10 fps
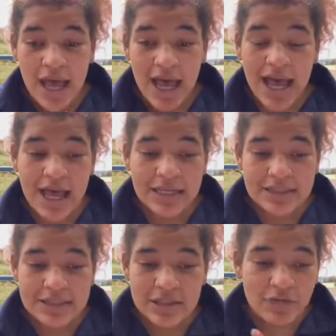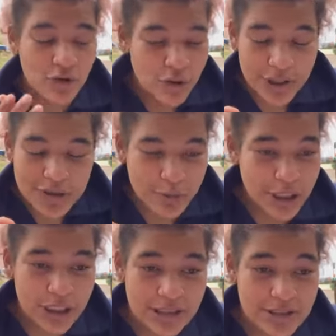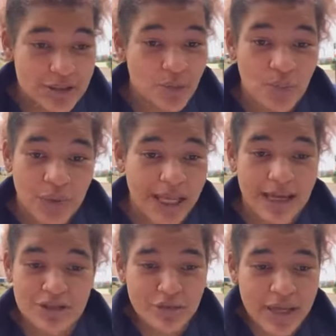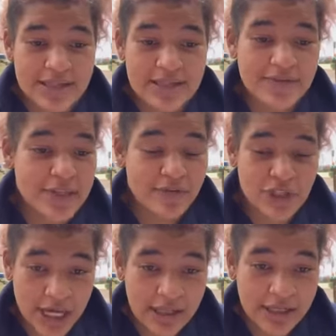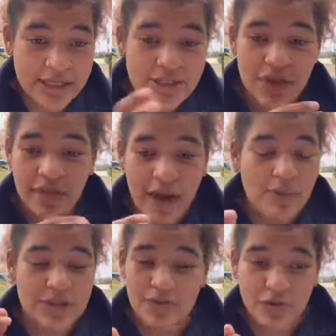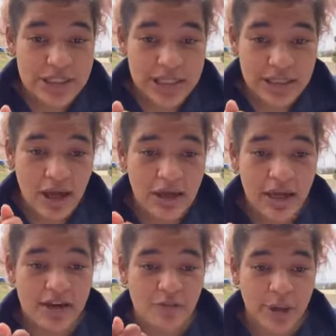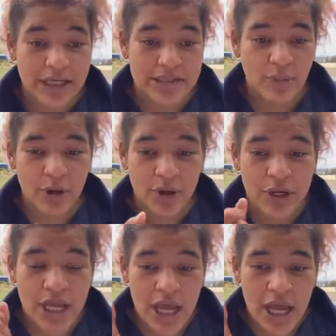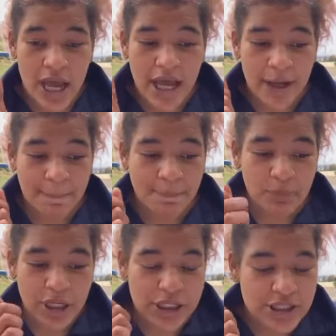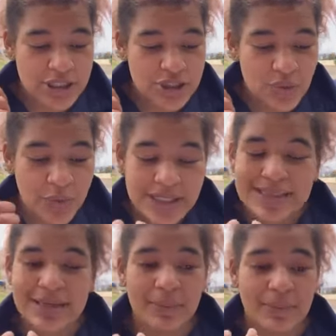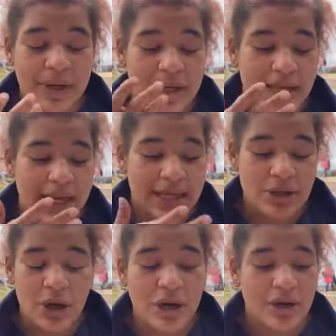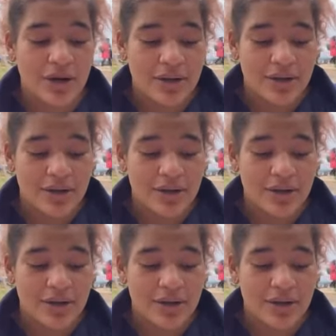And of course, because we as creatives love a challenge, that was the first thing that I kind of picked up on, because Winsome, in her